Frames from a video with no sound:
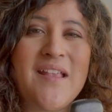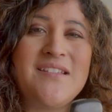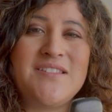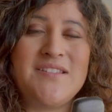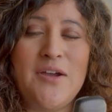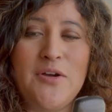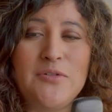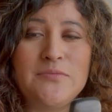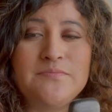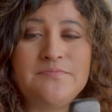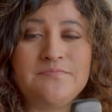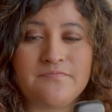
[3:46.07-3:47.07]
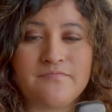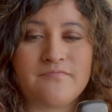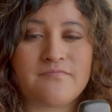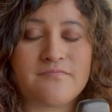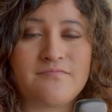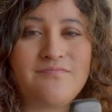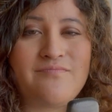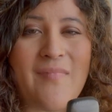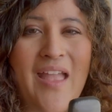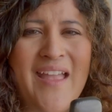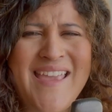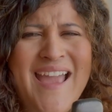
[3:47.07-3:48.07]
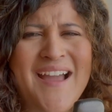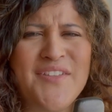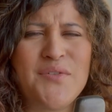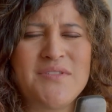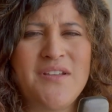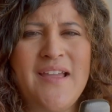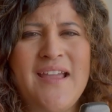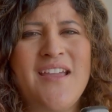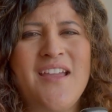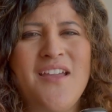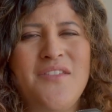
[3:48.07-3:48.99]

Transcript: So yeah, those are